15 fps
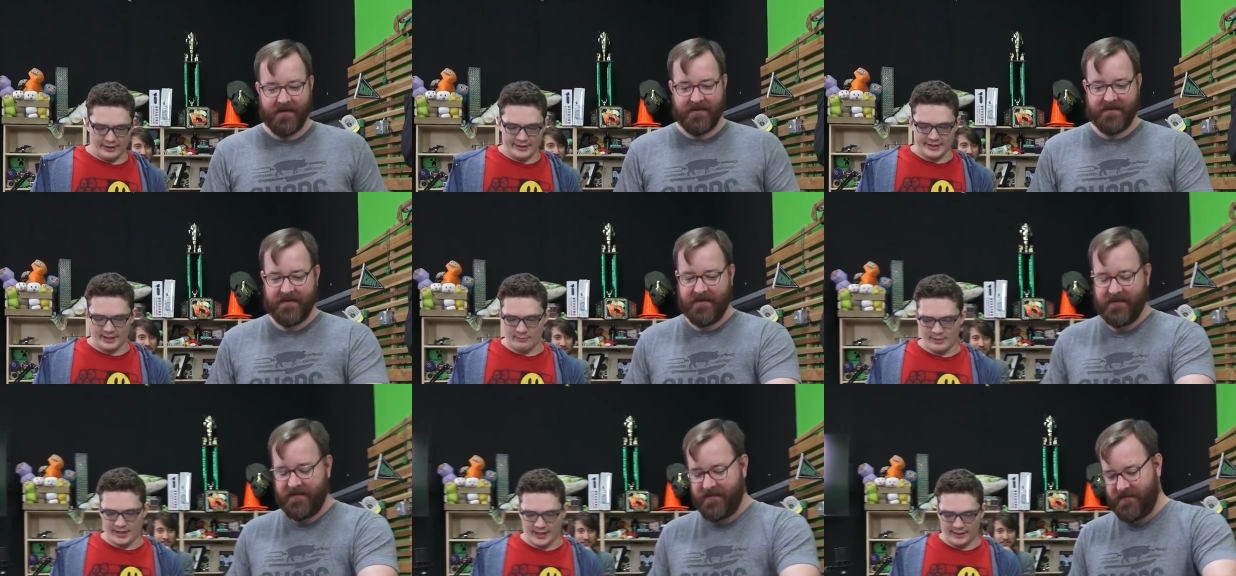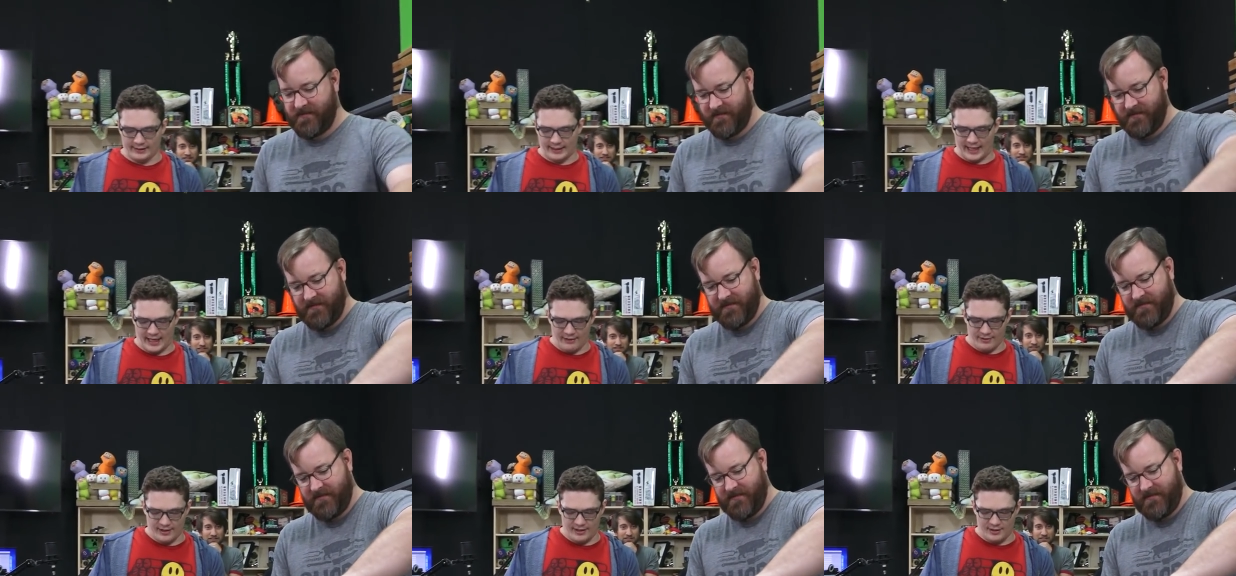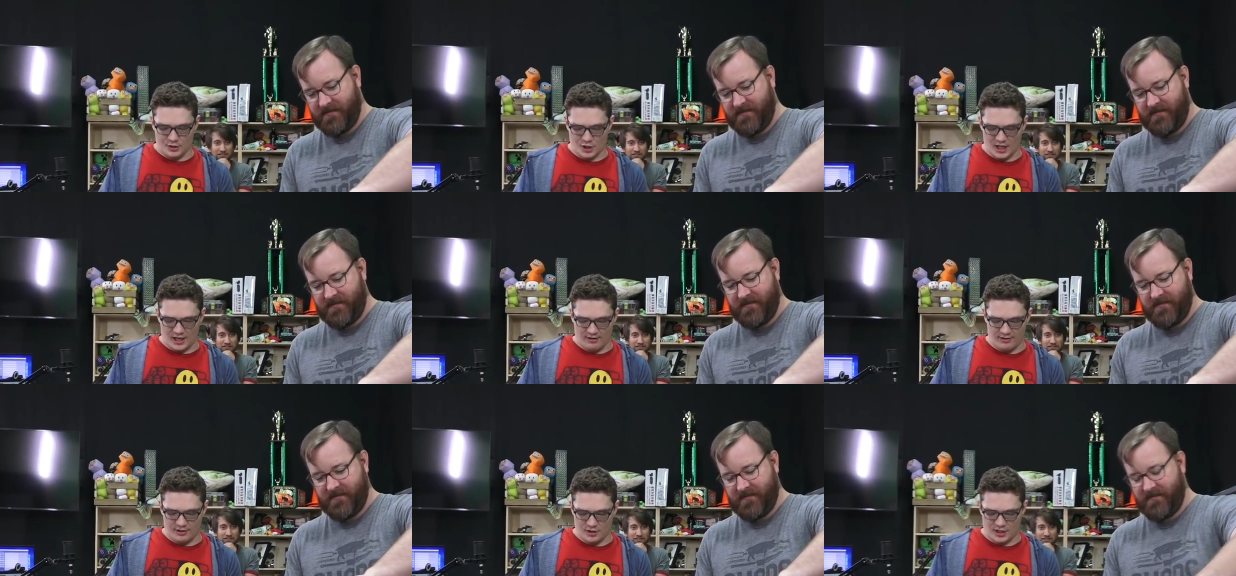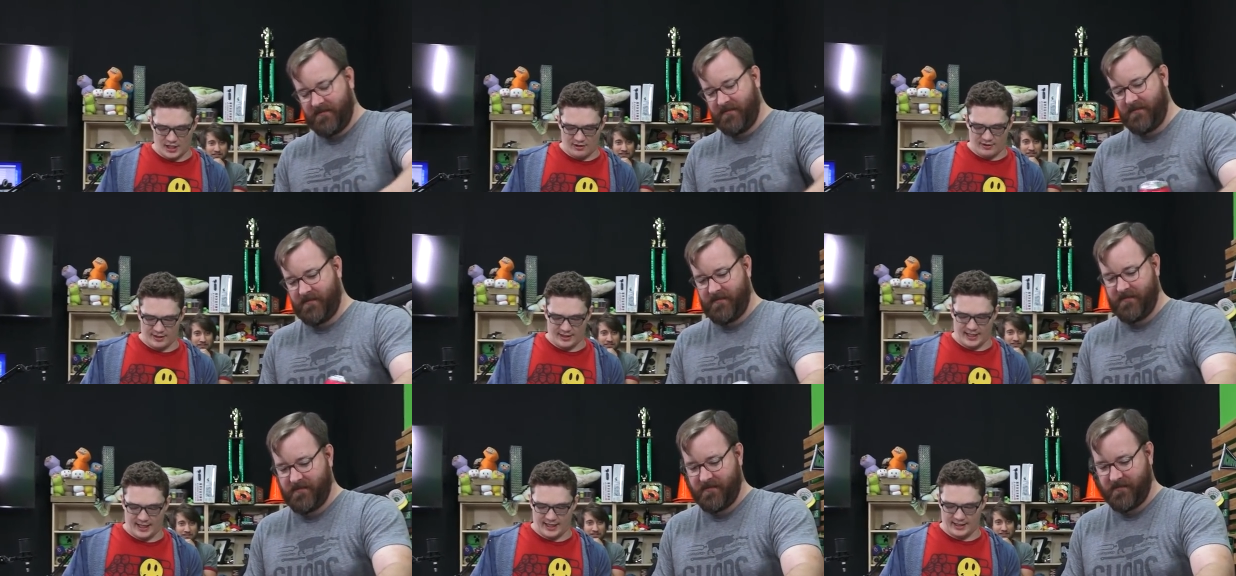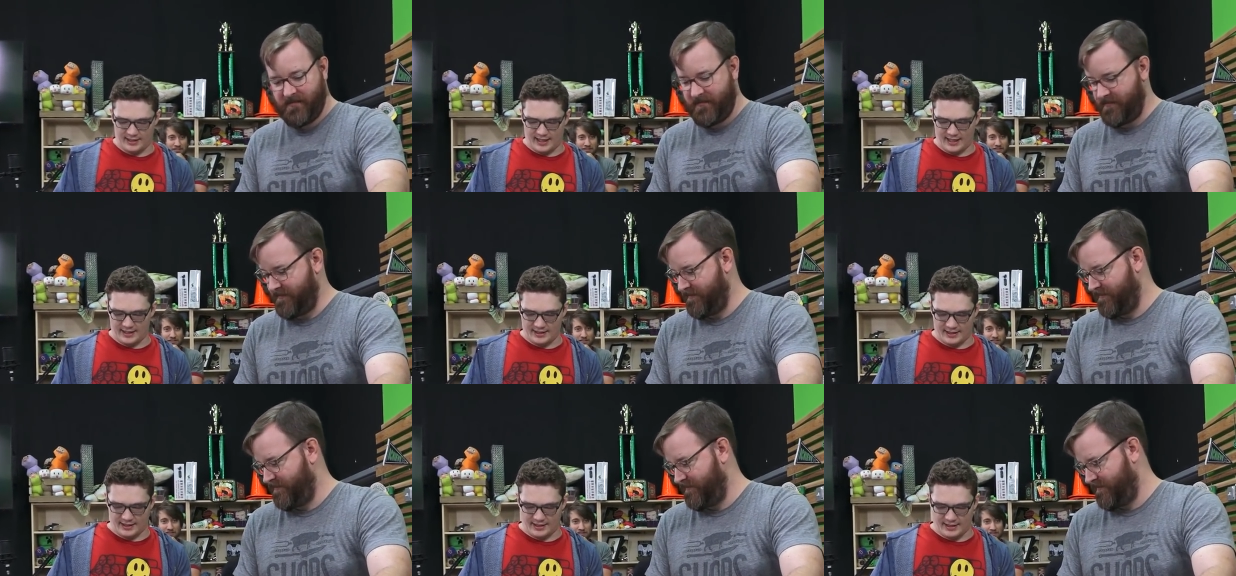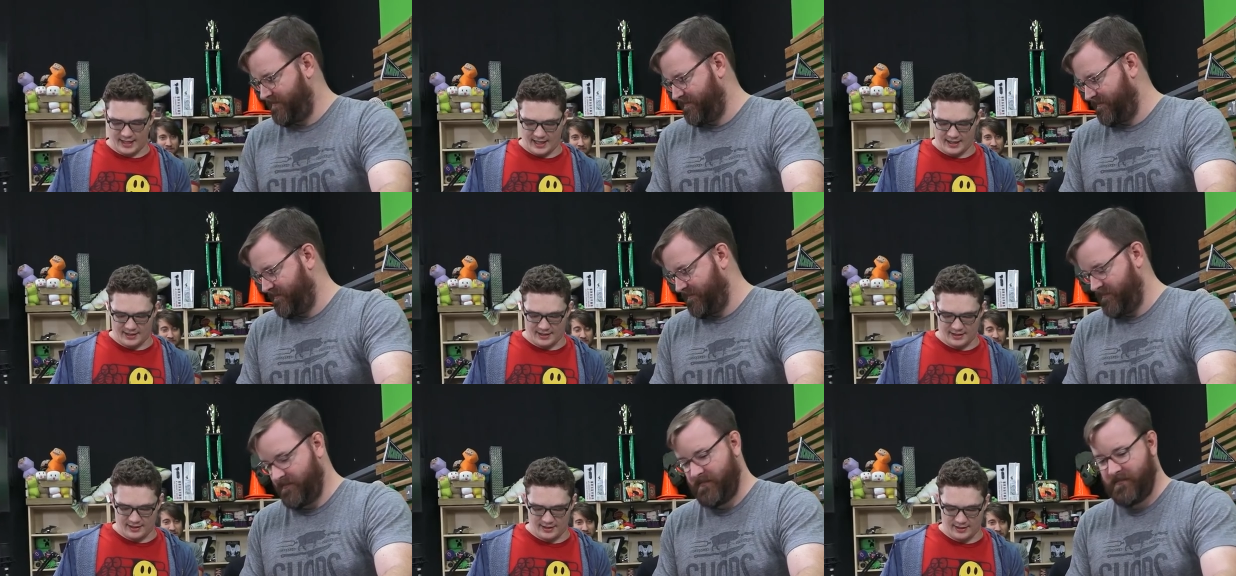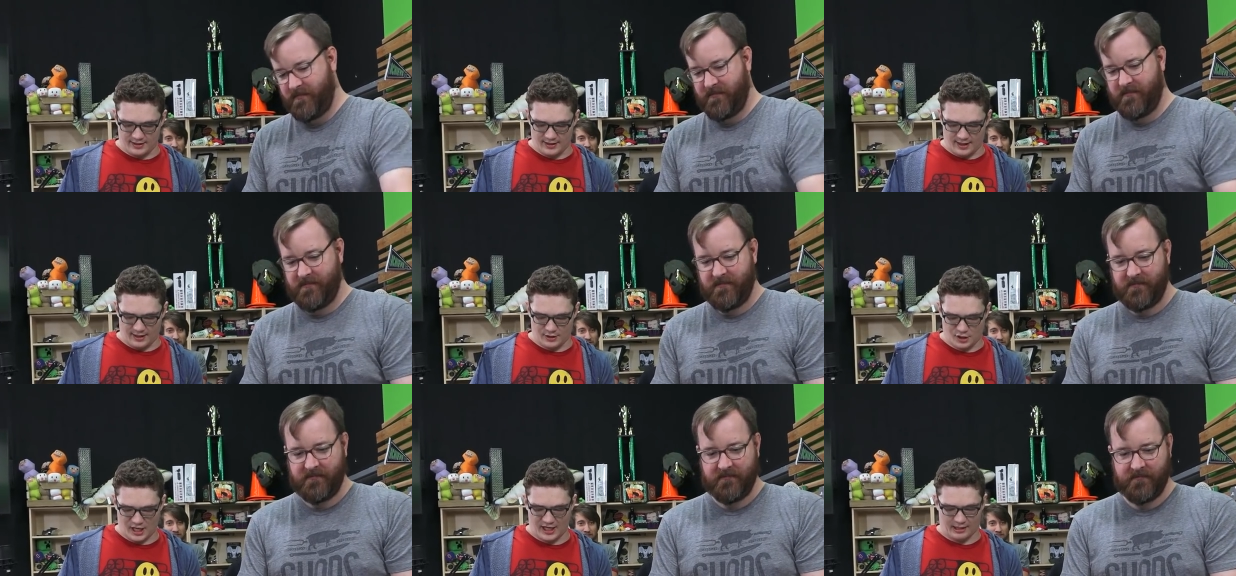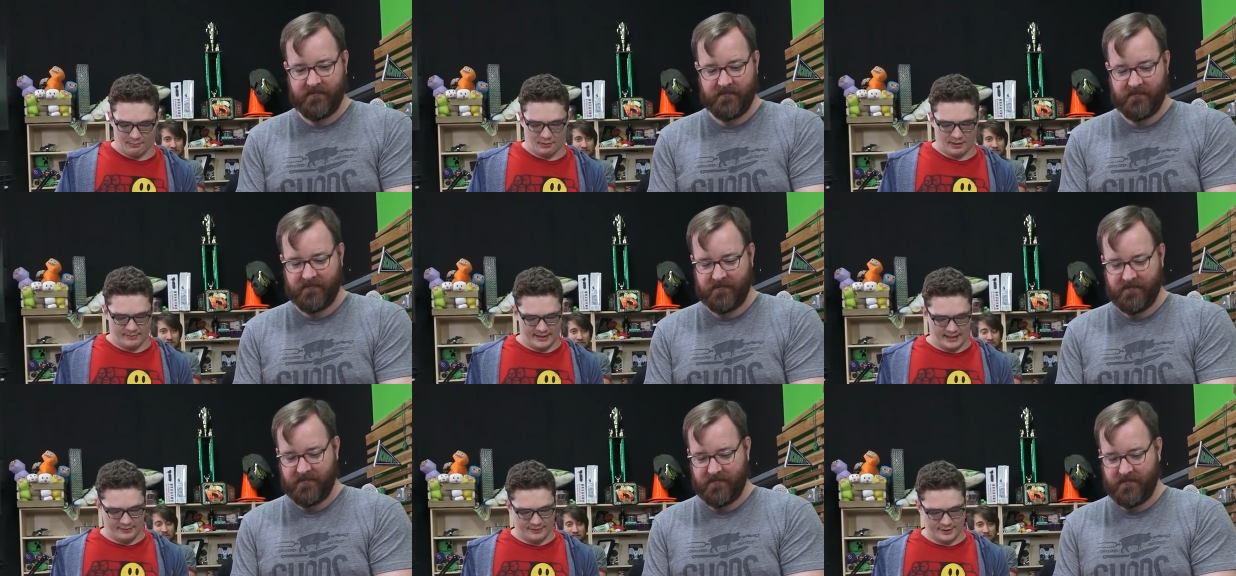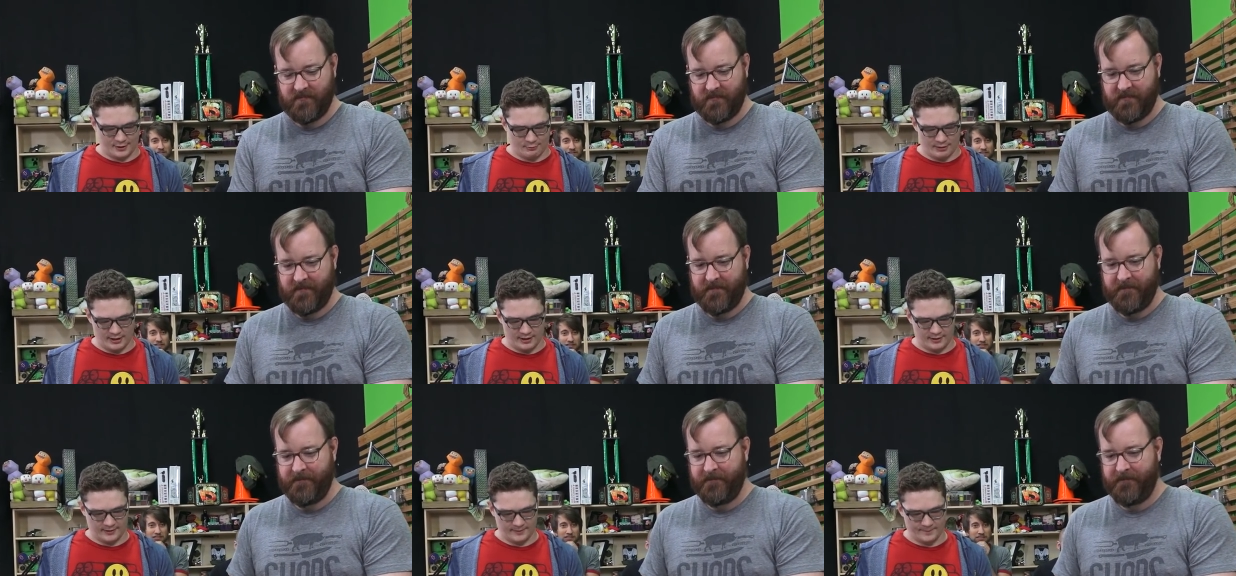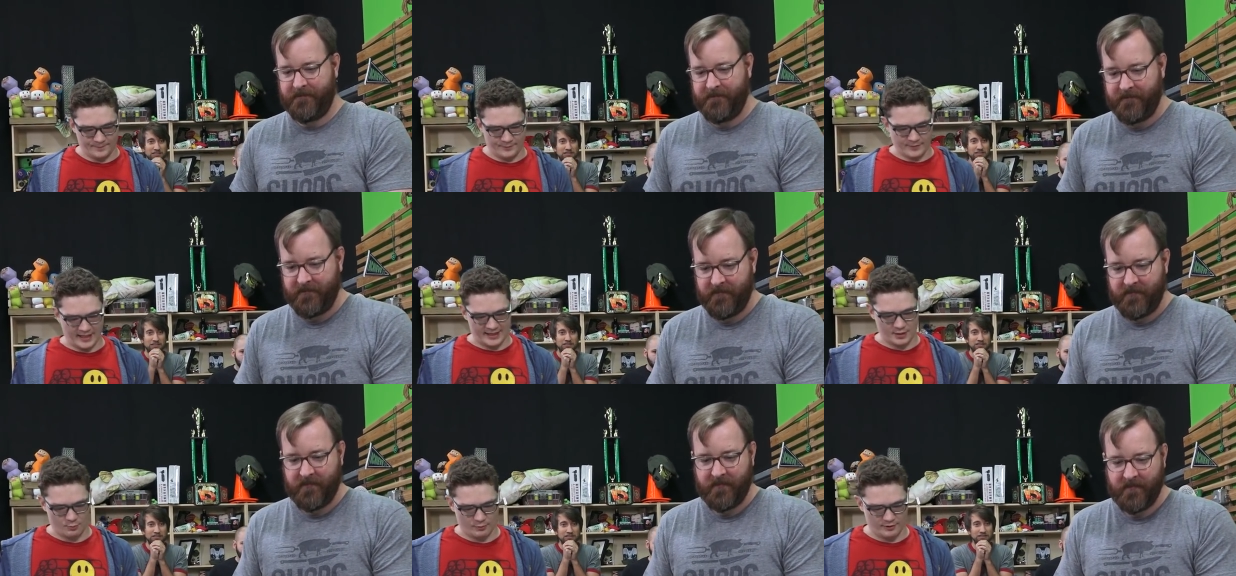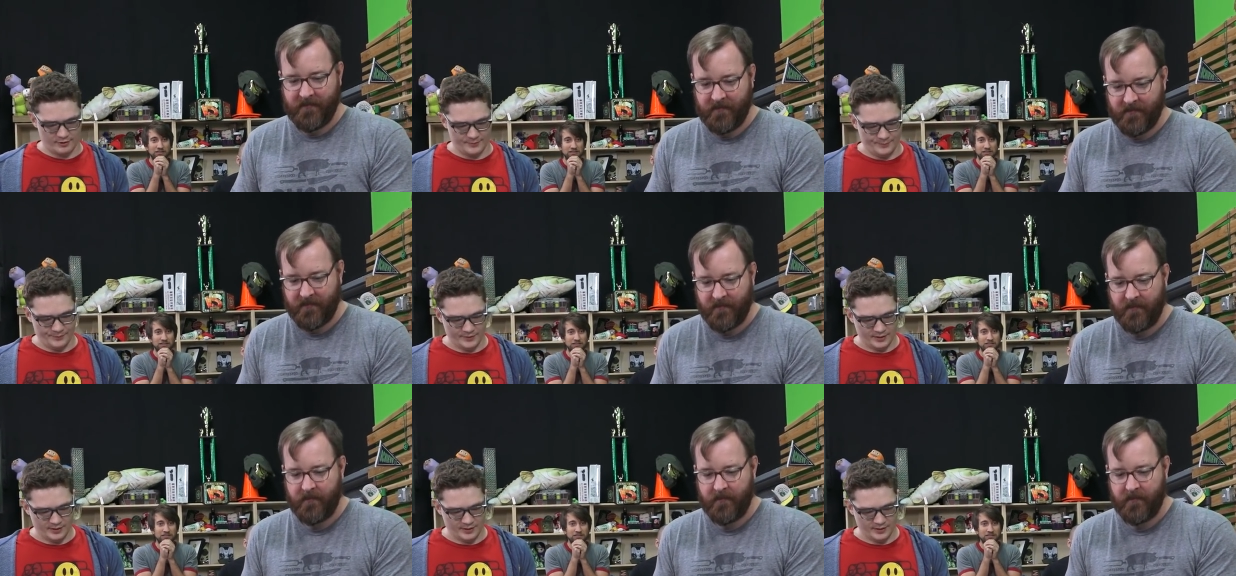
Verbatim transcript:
Speaker 1: let's see, we got Larry, Jaren, Jaren, Ken, Andy, Andy, and Jacob coming out this week. That's weird.